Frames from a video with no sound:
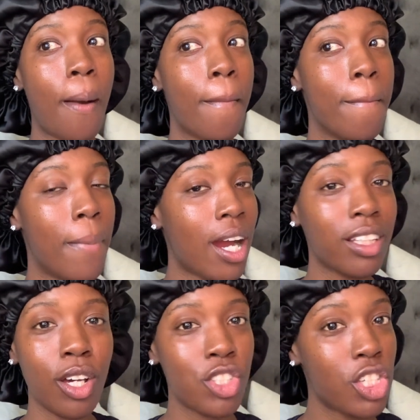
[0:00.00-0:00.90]

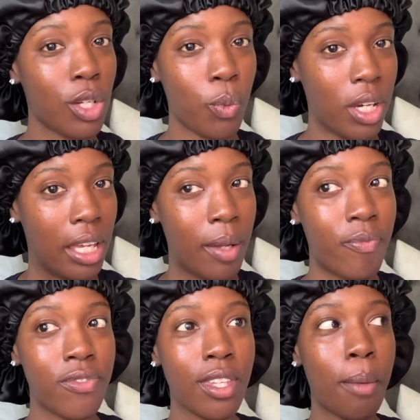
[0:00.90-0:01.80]
Marlo should have won.
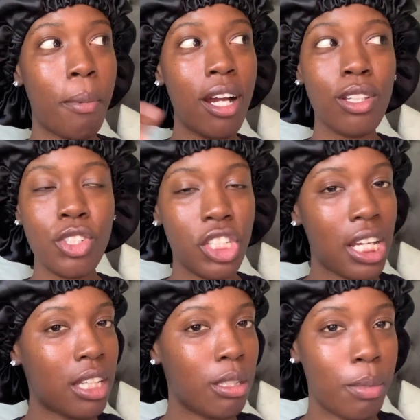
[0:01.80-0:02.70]
Marlo should have
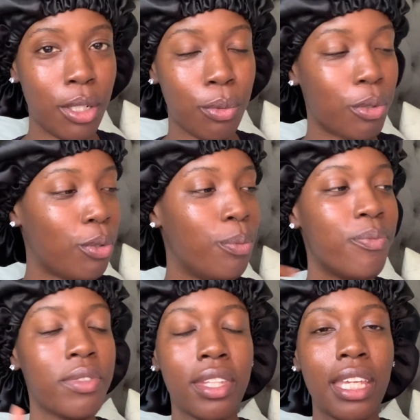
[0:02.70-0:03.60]
got the bigger room.
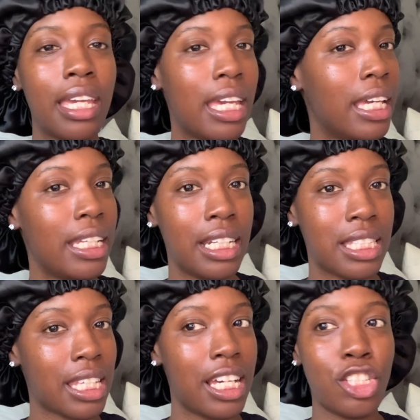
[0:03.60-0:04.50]
in the
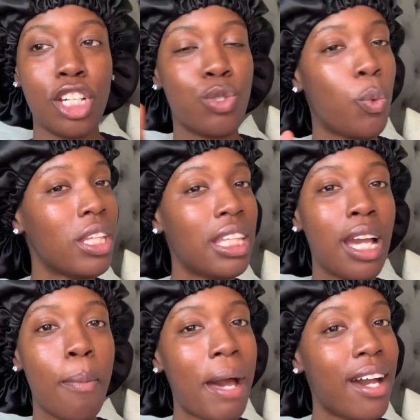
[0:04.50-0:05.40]
discussion. Cause one
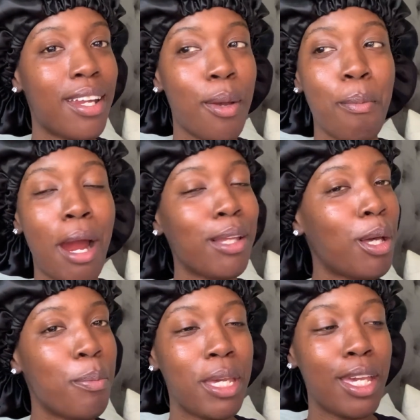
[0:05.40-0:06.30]
thing about it,
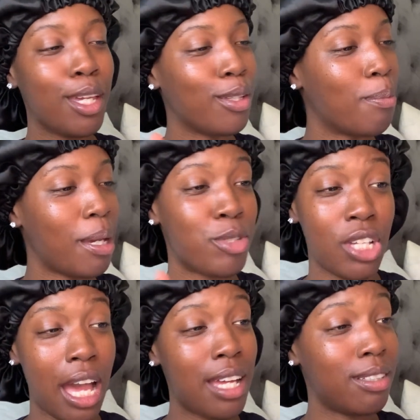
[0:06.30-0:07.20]
Marlo be baby, she
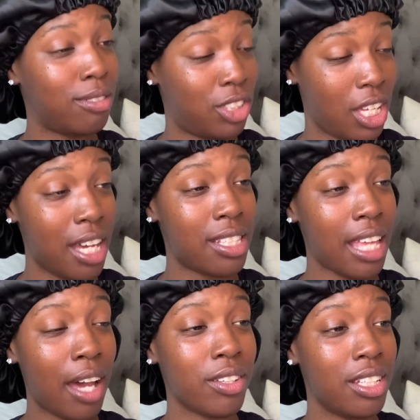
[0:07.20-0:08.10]
got she got
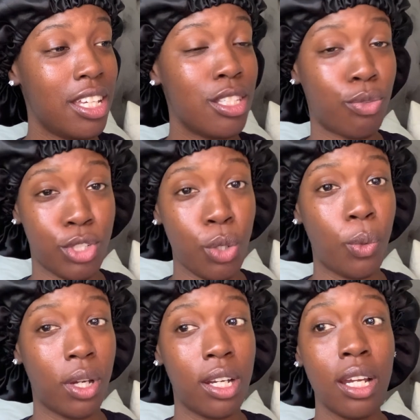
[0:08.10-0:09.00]
styling needs for
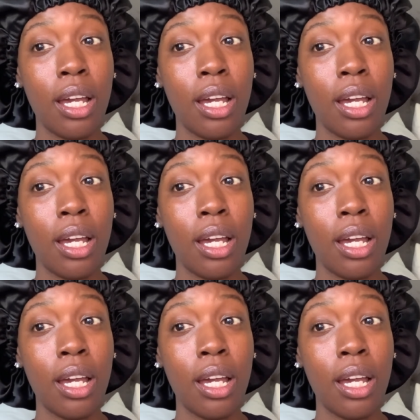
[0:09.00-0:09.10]
sure.